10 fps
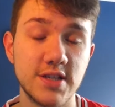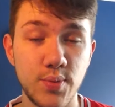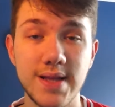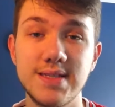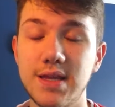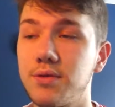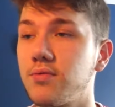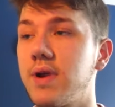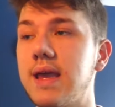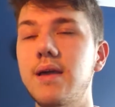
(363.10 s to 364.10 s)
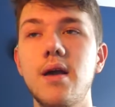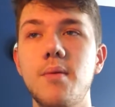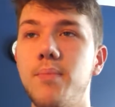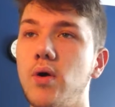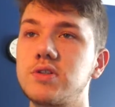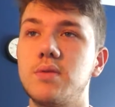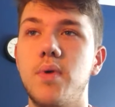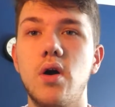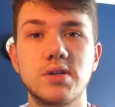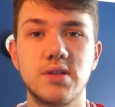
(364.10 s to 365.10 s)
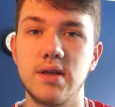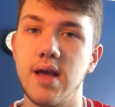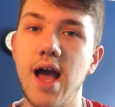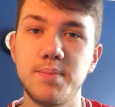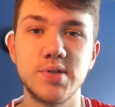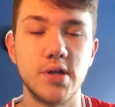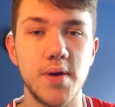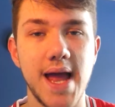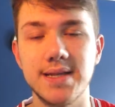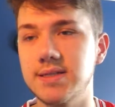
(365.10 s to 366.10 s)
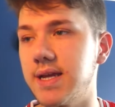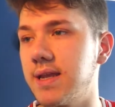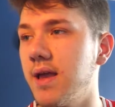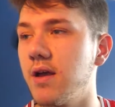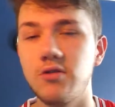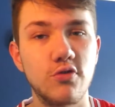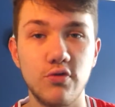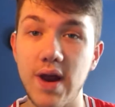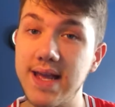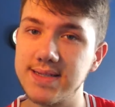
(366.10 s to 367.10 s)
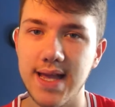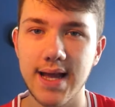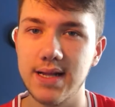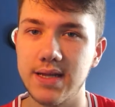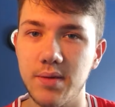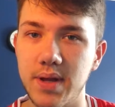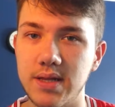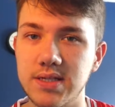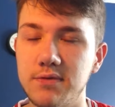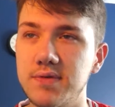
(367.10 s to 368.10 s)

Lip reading: 23, box-to-box, absolute engine, great tackling ability.